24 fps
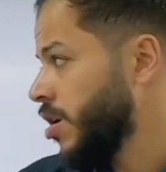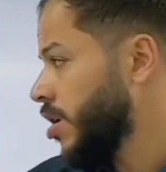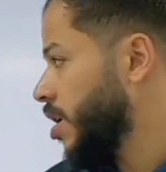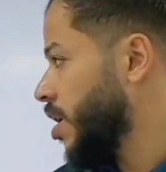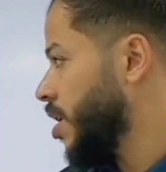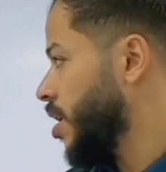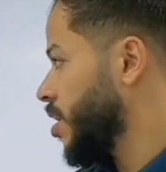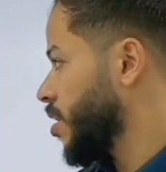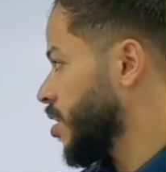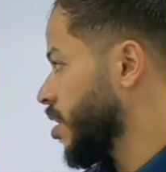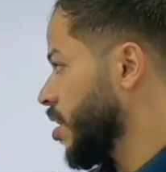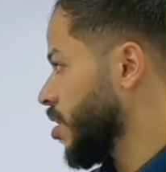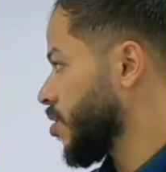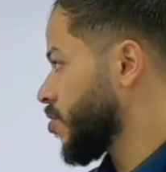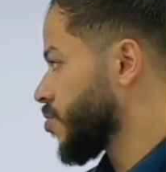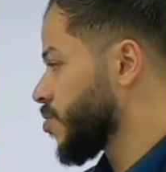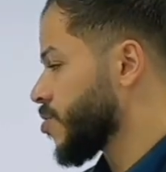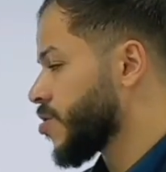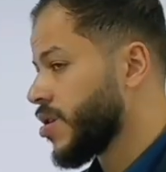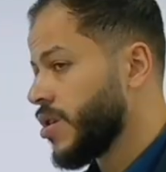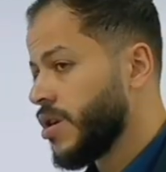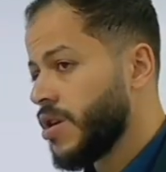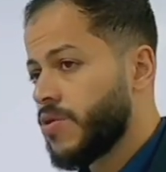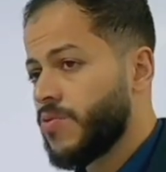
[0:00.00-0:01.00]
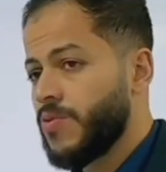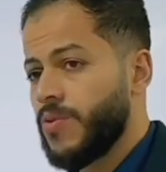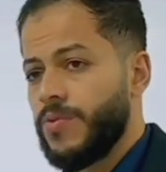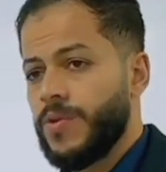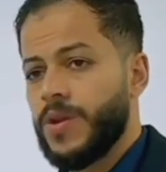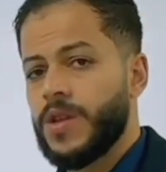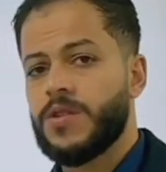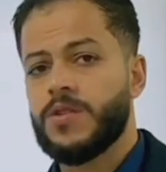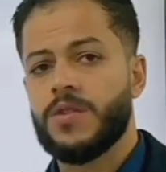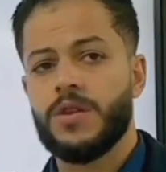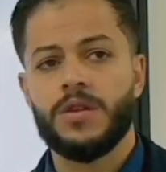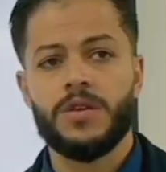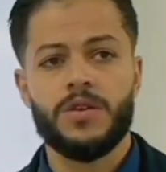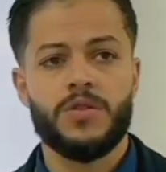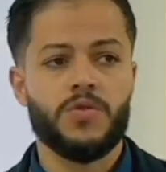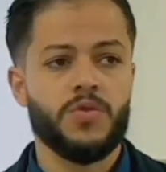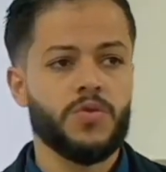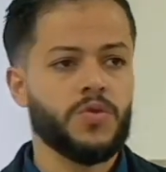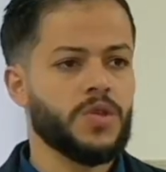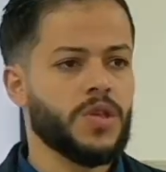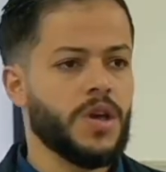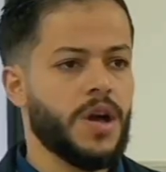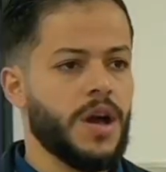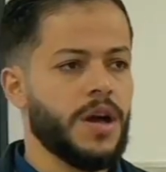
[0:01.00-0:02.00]
In heterogeneous, we will study two
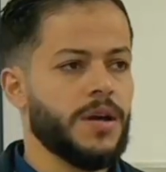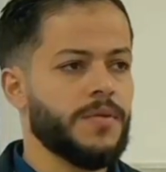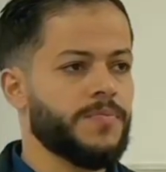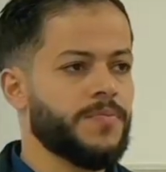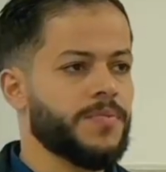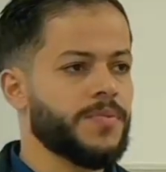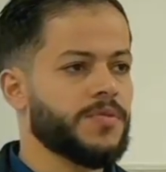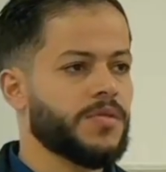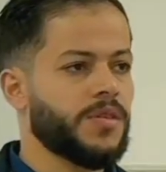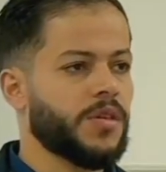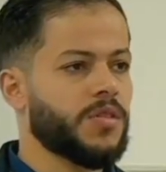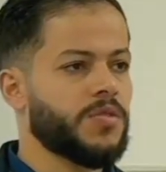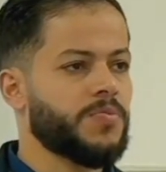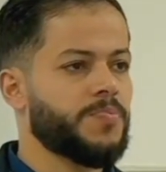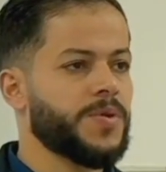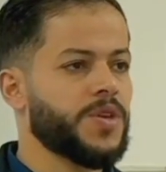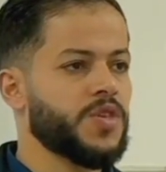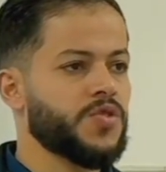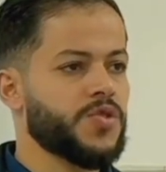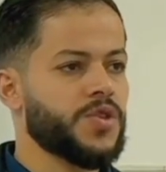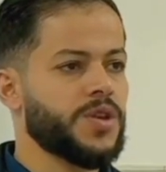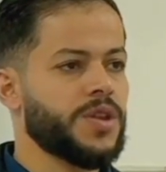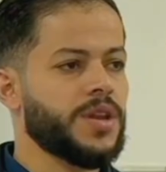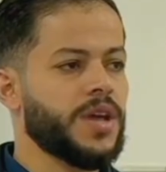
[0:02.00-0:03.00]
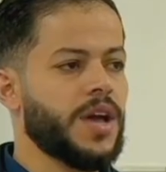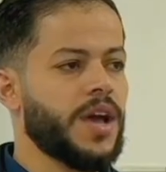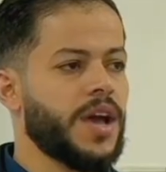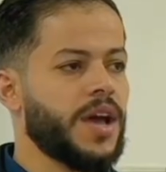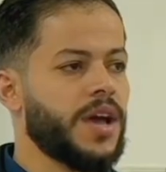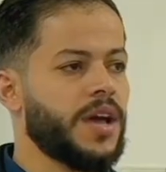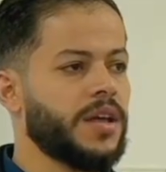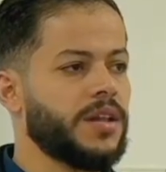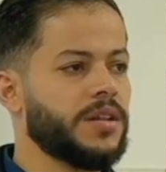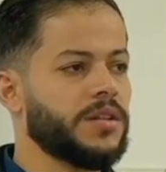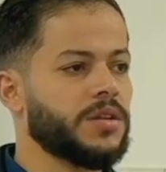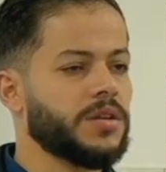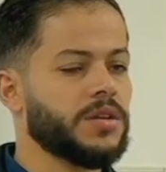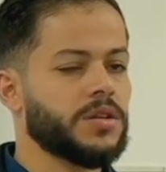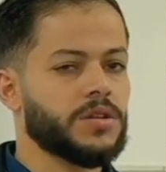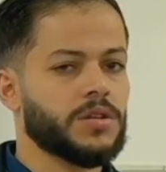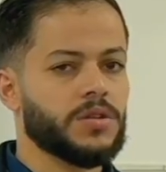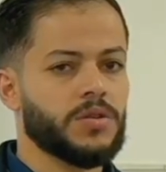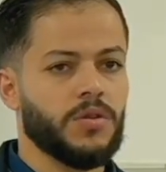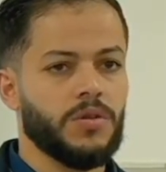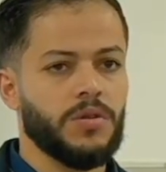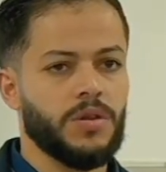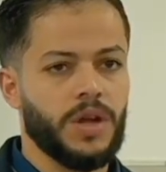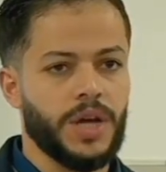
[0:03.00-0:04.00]
types, suspension and
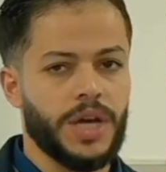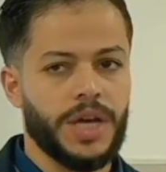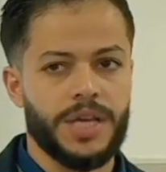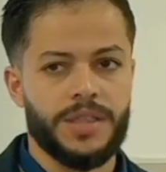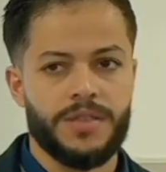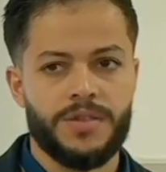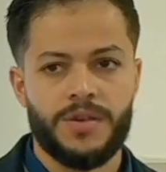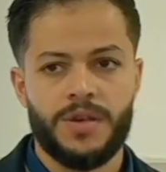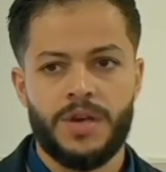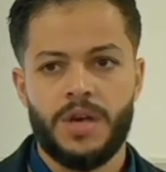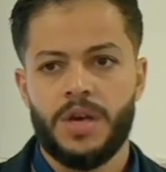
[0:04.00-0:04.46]
colloid.